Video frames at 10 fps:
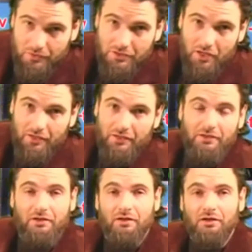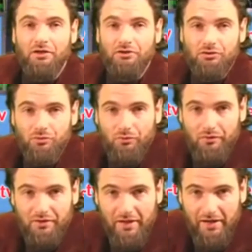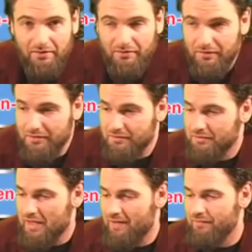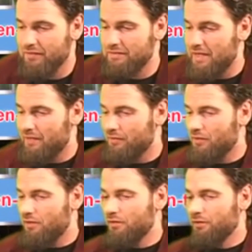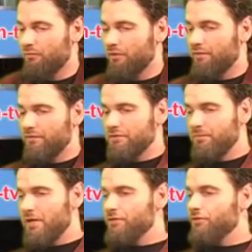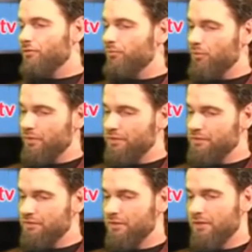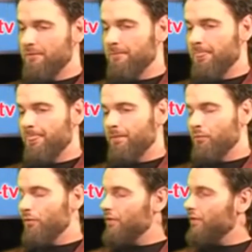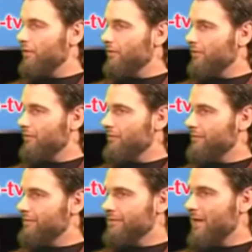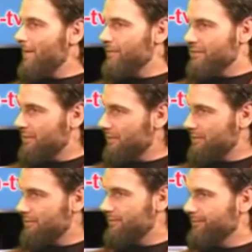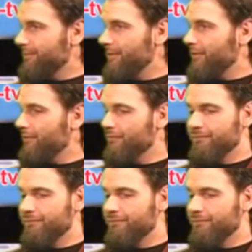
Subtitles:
talking to the atheists, having a dialogue, and we're giving some logical points. Really, just common sense. You don't